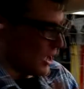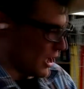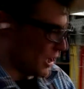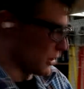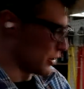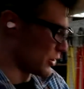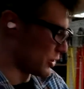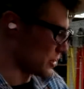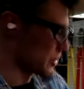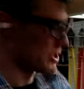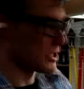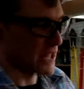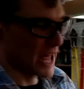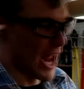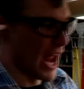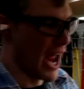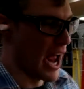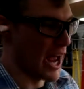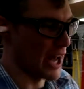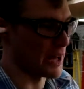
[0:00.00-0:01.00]

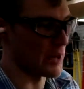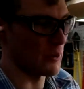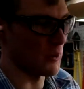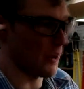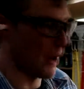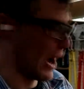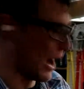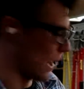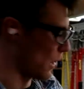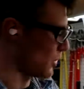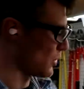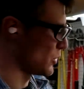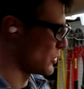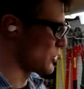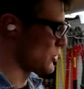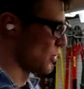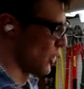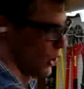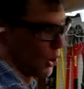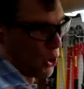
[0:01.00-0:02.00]
understand how
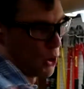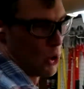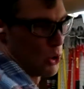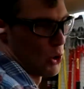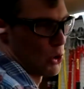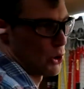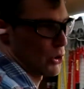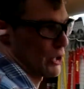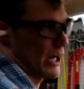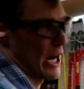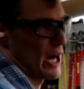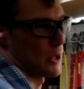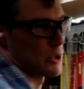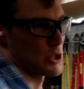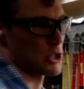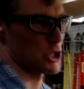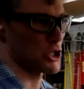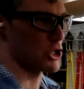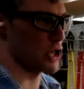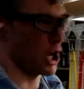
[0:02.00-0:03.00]
dull or how
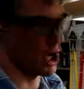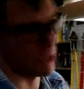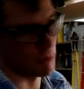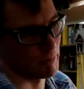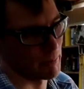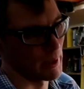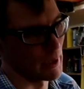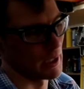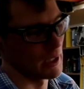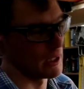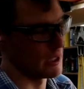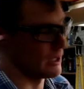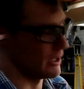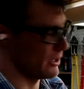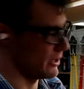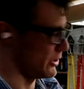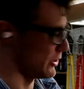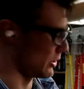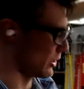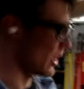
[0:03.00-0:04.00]
sharp
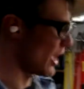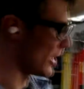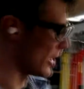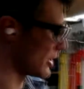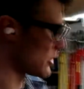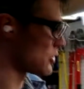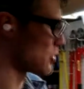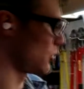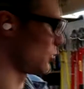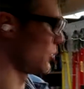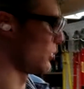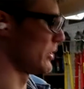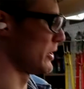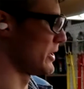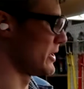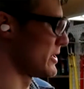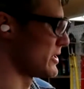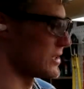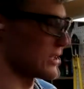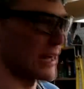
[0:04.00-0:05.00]
your cutting tool
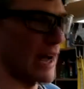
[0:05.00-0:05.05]
is